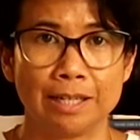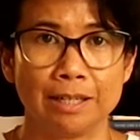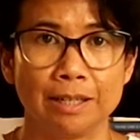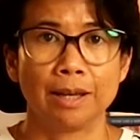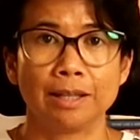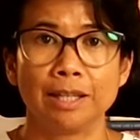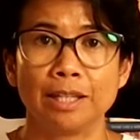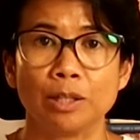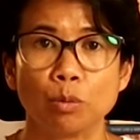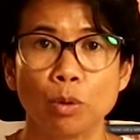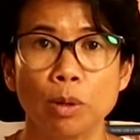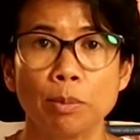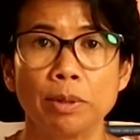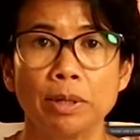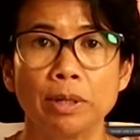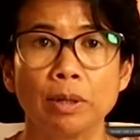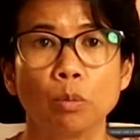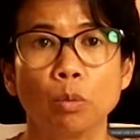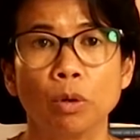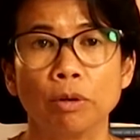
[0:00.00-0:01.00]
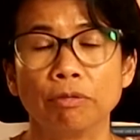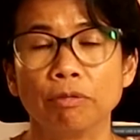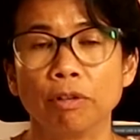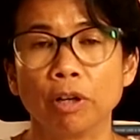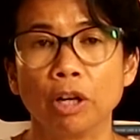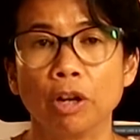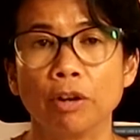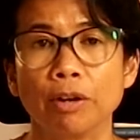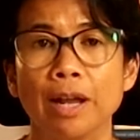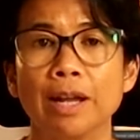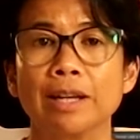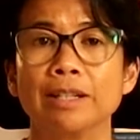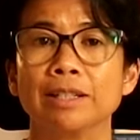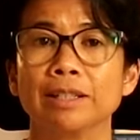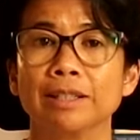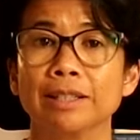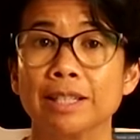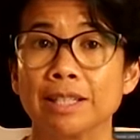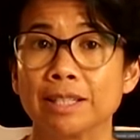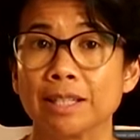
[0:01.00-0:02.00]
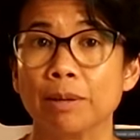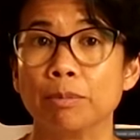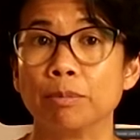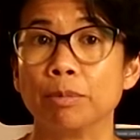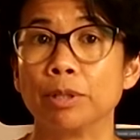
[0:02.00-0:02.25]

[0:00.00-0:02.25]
These women were followed until December